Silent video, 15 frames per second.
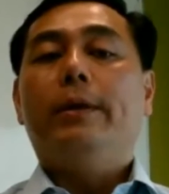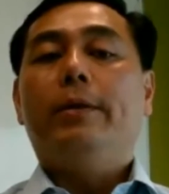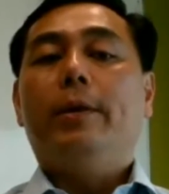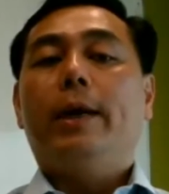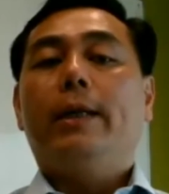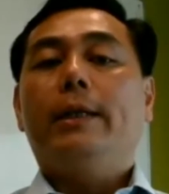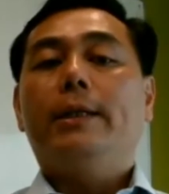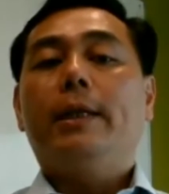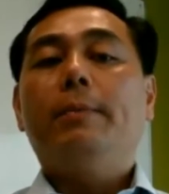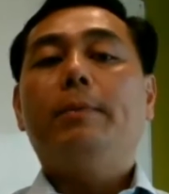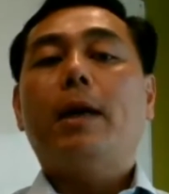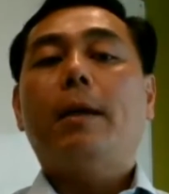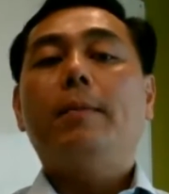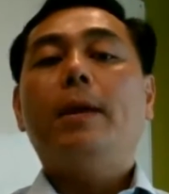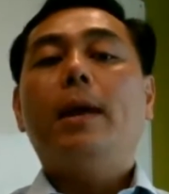Right. At the same
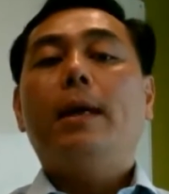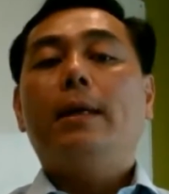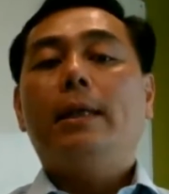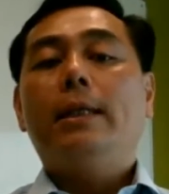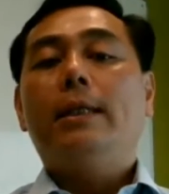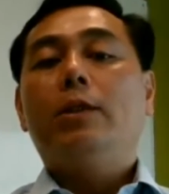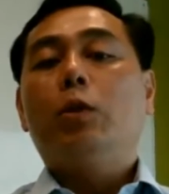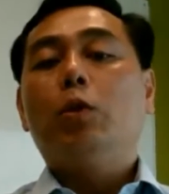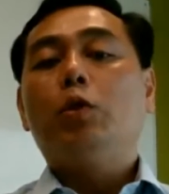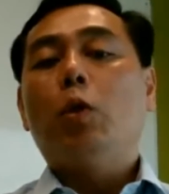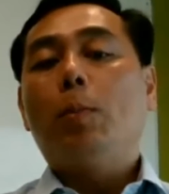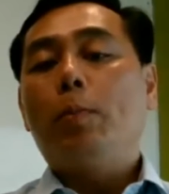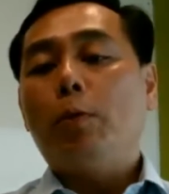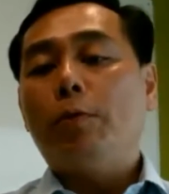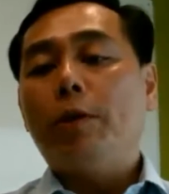time, this is
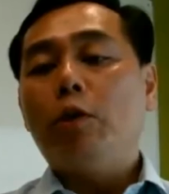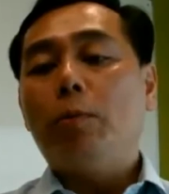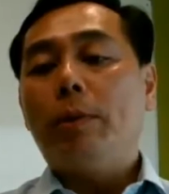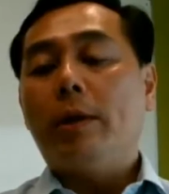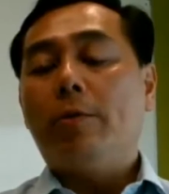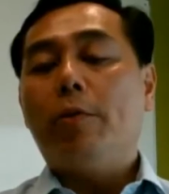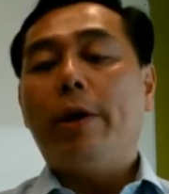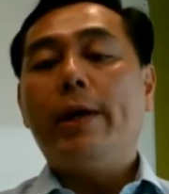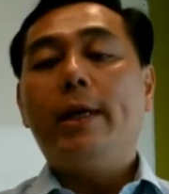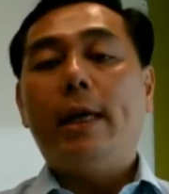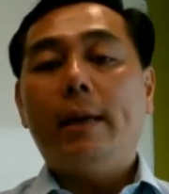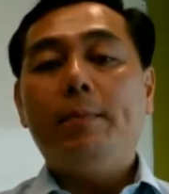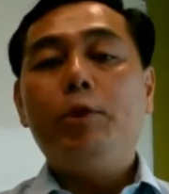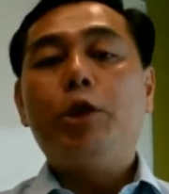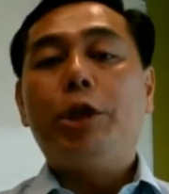also proven to be a very
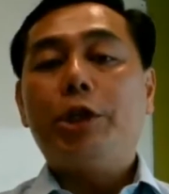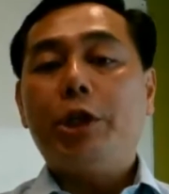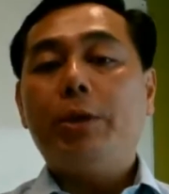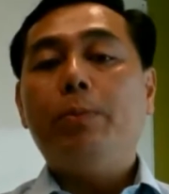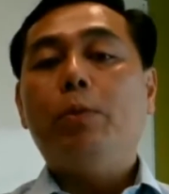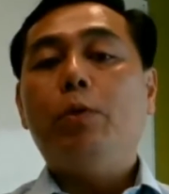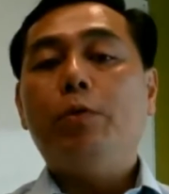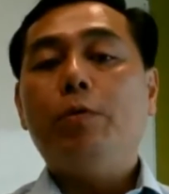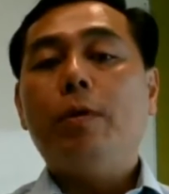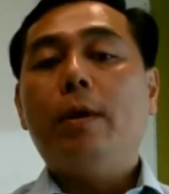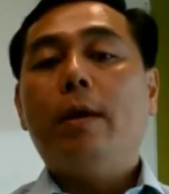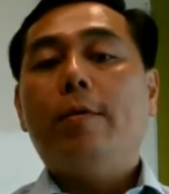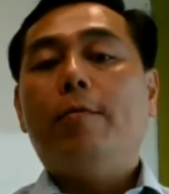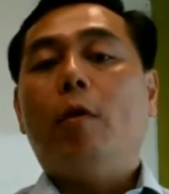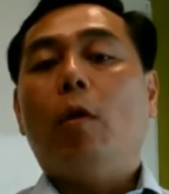game-changing move
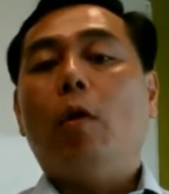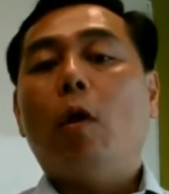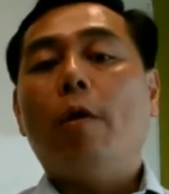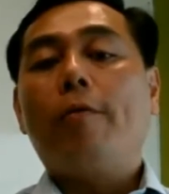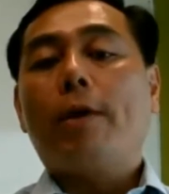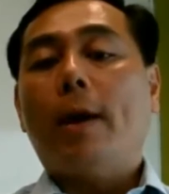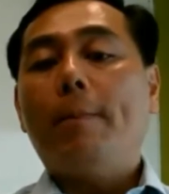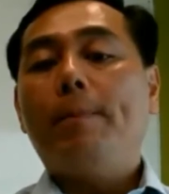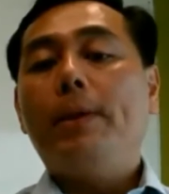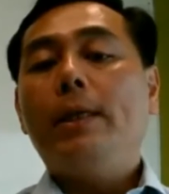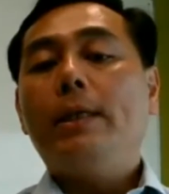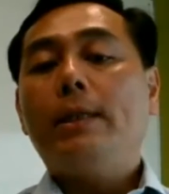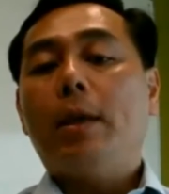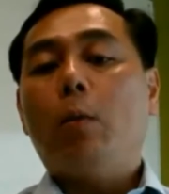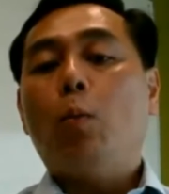for a lot of
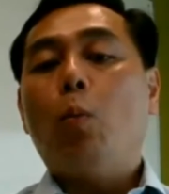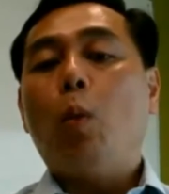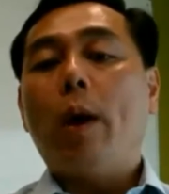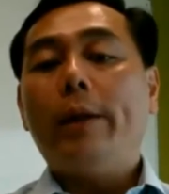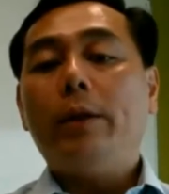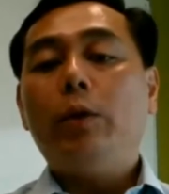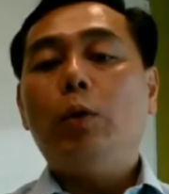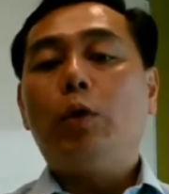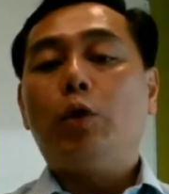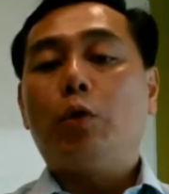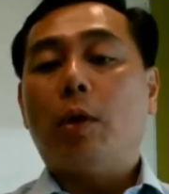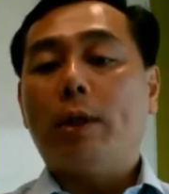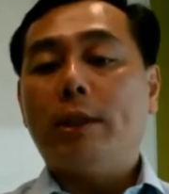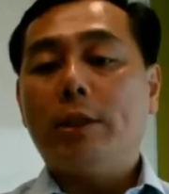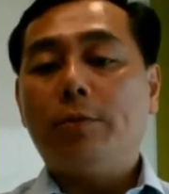companies that want to
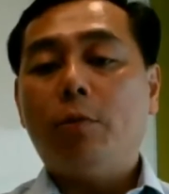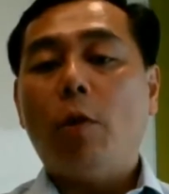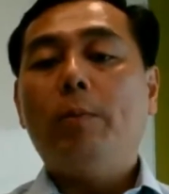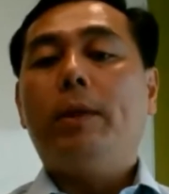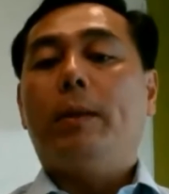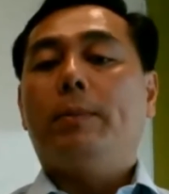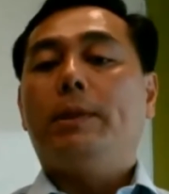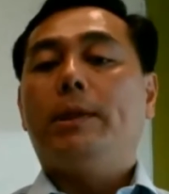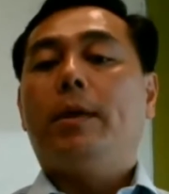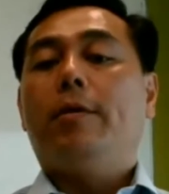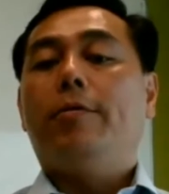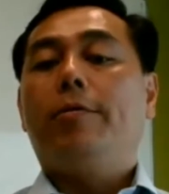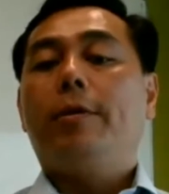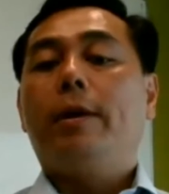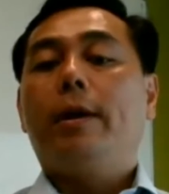transform
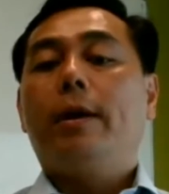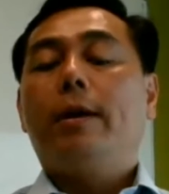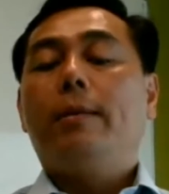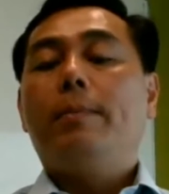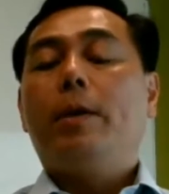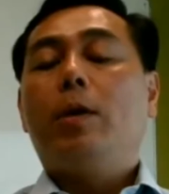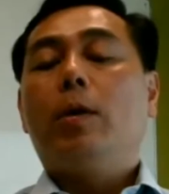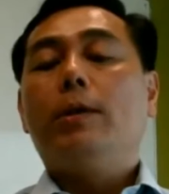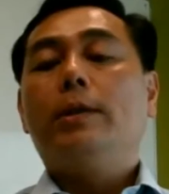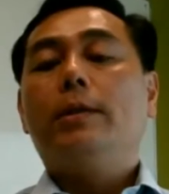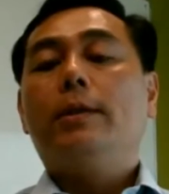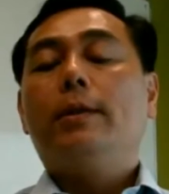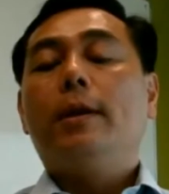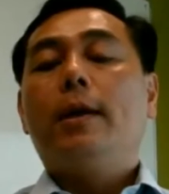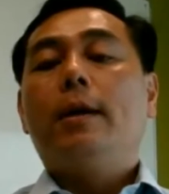themselves,
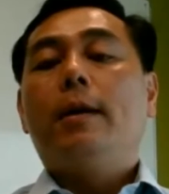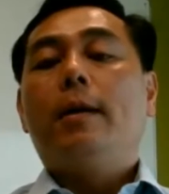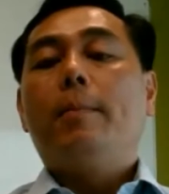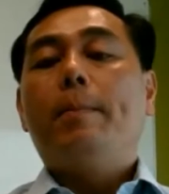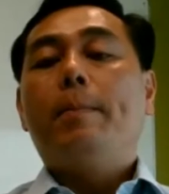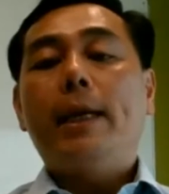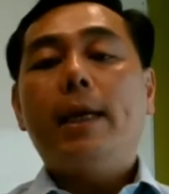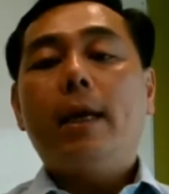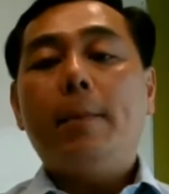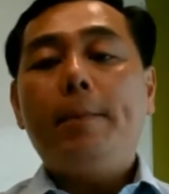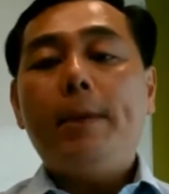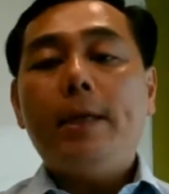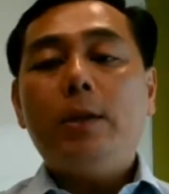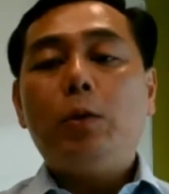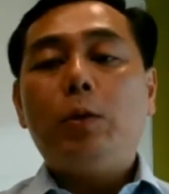because many
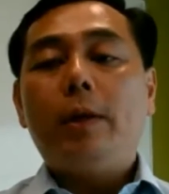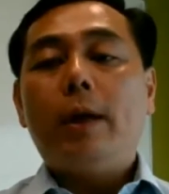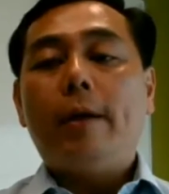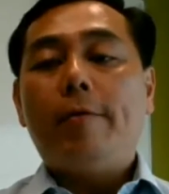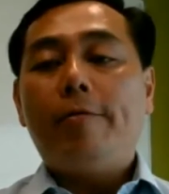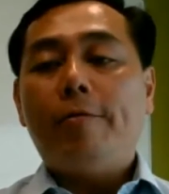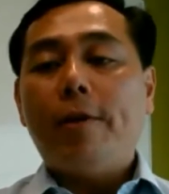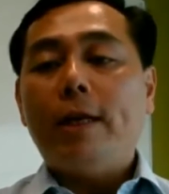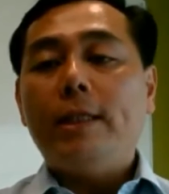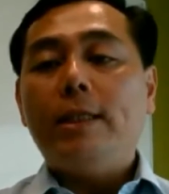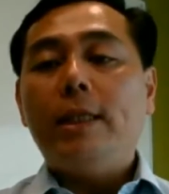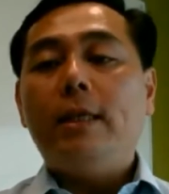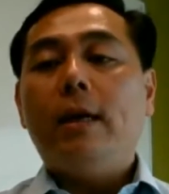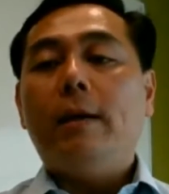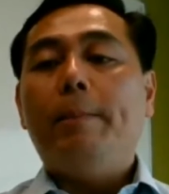companies today are
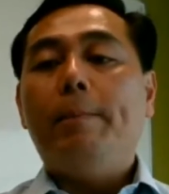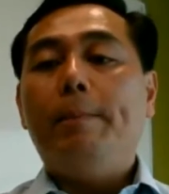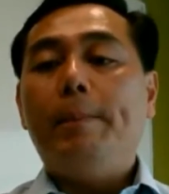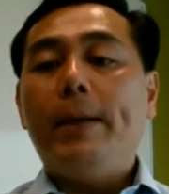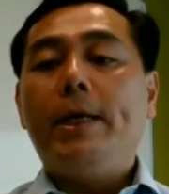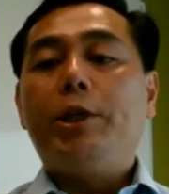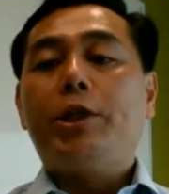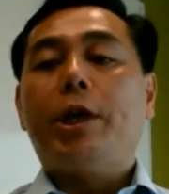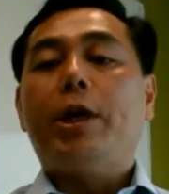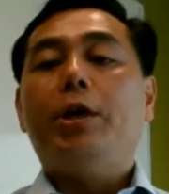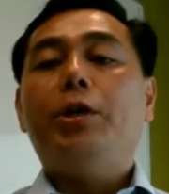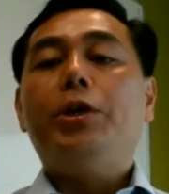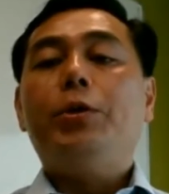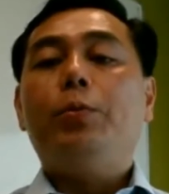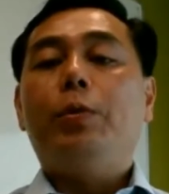facing a big
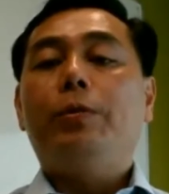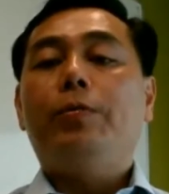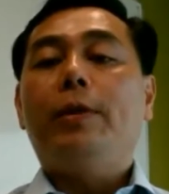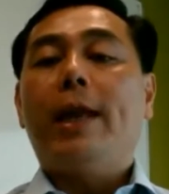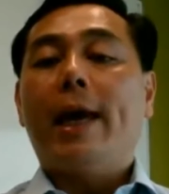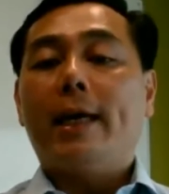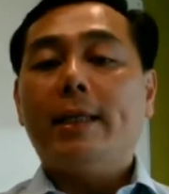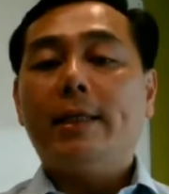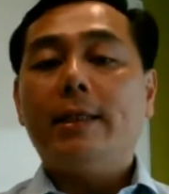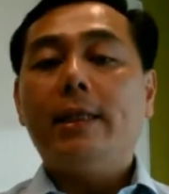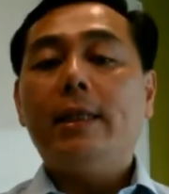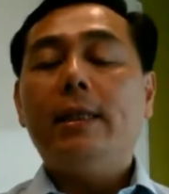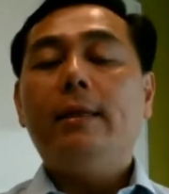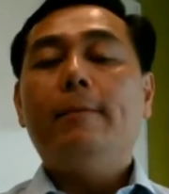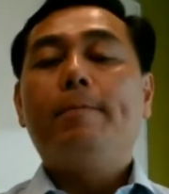challenge with
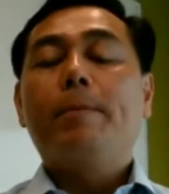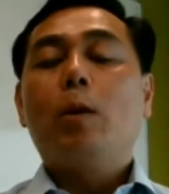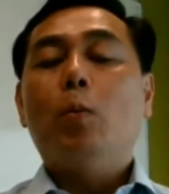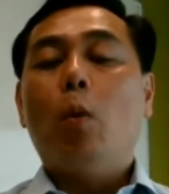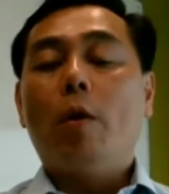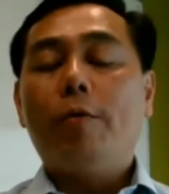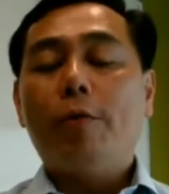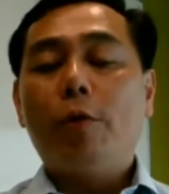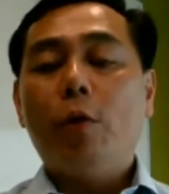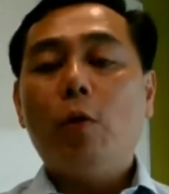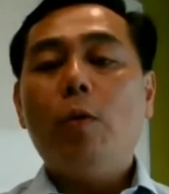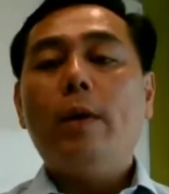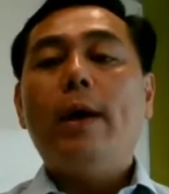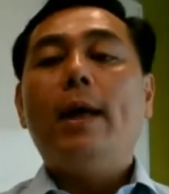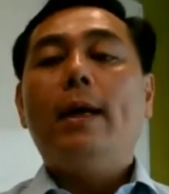legacy
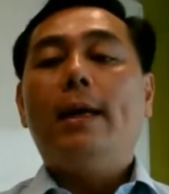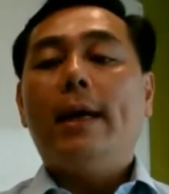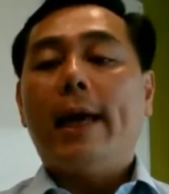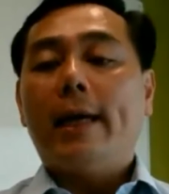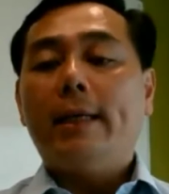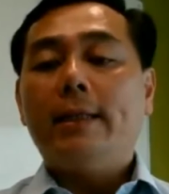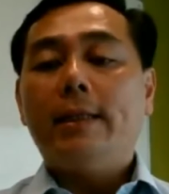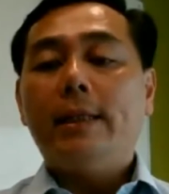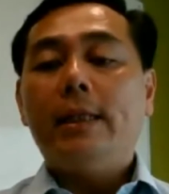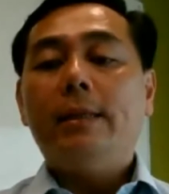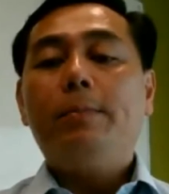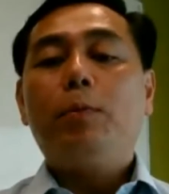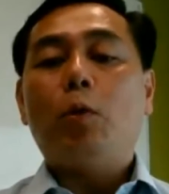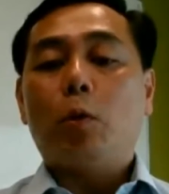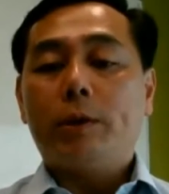workflow, legacy
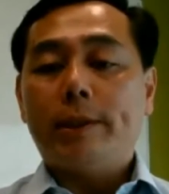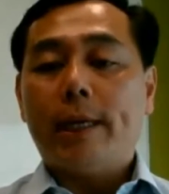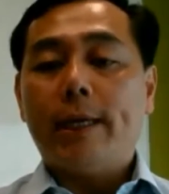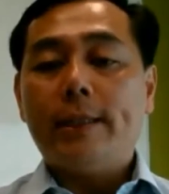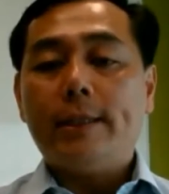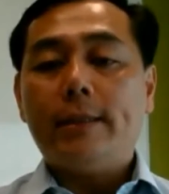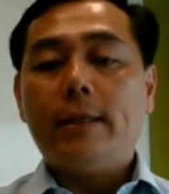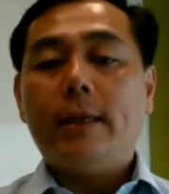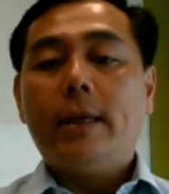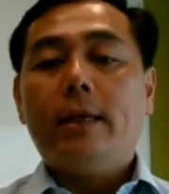process.